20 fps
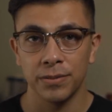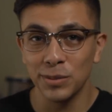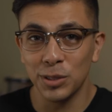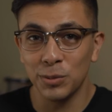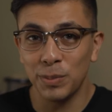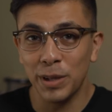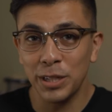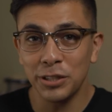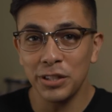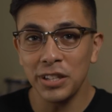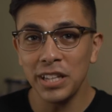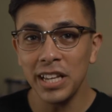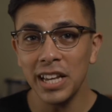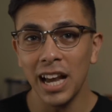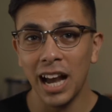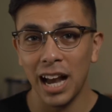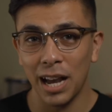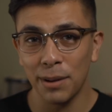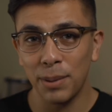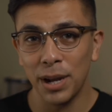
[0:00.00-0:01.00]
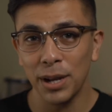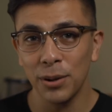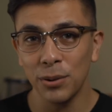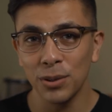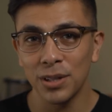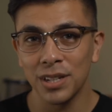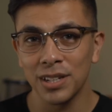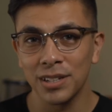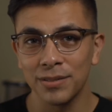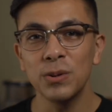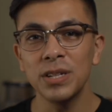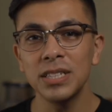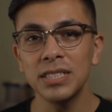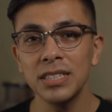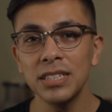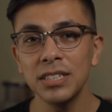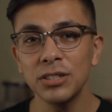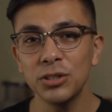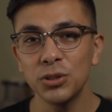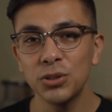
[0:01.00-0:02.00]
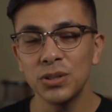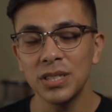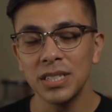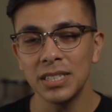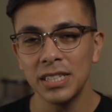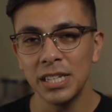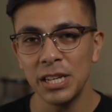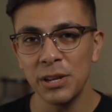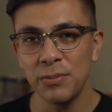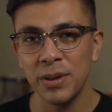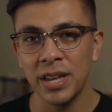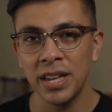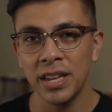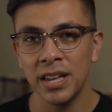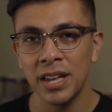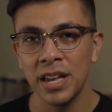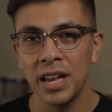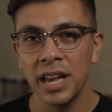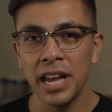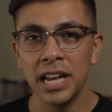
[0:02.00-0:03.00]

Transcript: Especially at Biola. The reason in choosing CMA